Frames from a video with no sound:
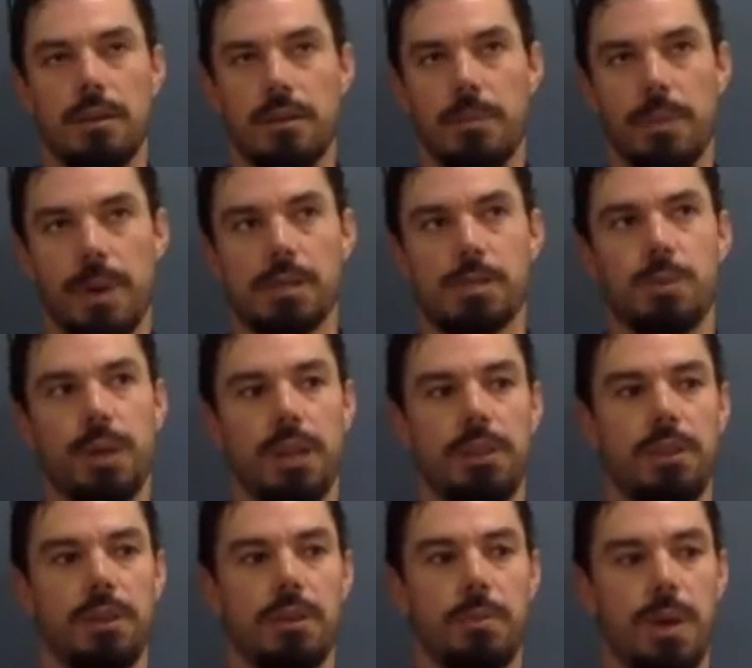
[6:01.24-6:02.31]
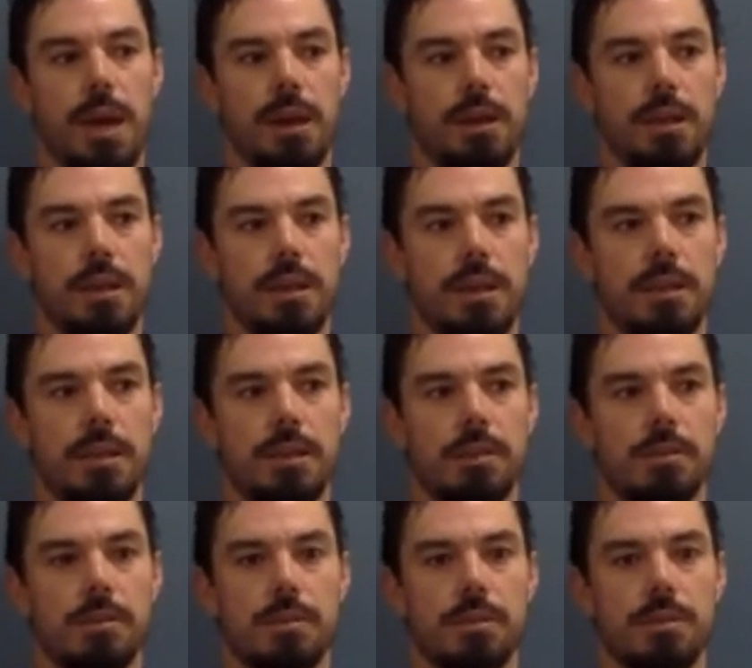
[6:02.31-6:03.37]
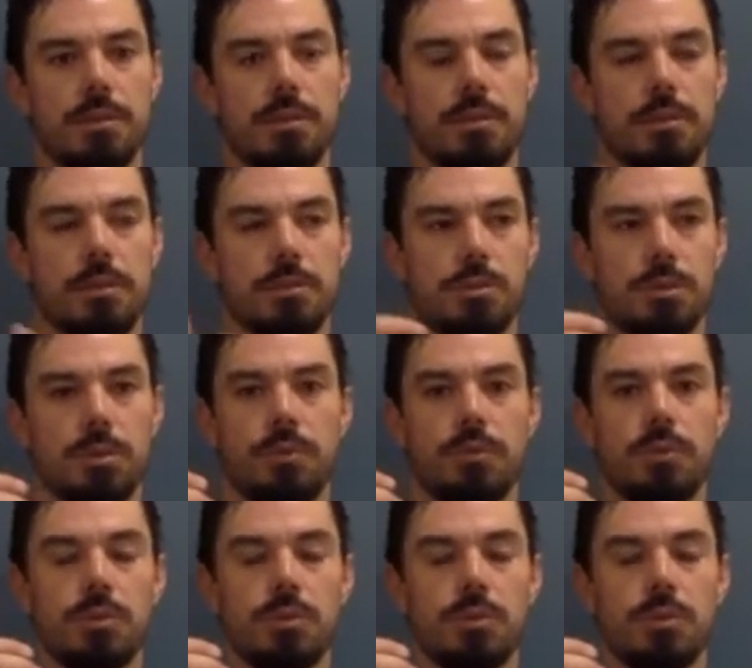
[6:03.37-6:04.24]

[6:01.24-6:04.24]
the best way to think about it is sort of